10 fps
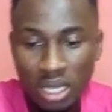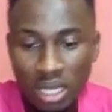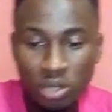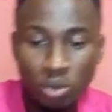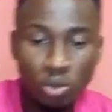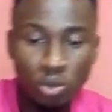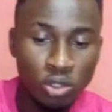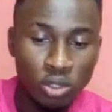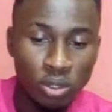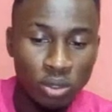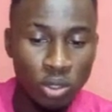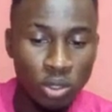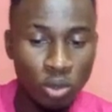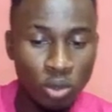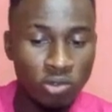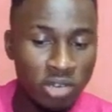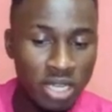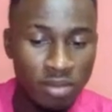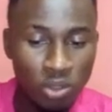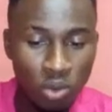Then you could
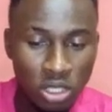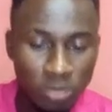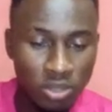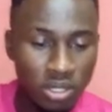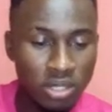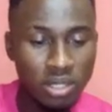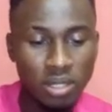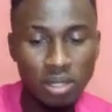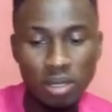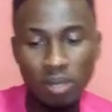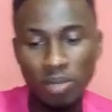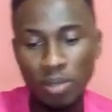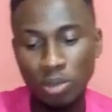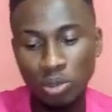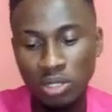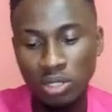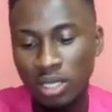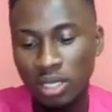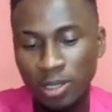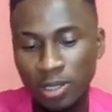rename the workspace. Maybe you could
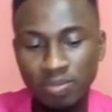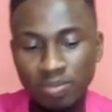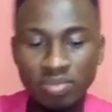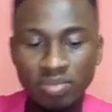say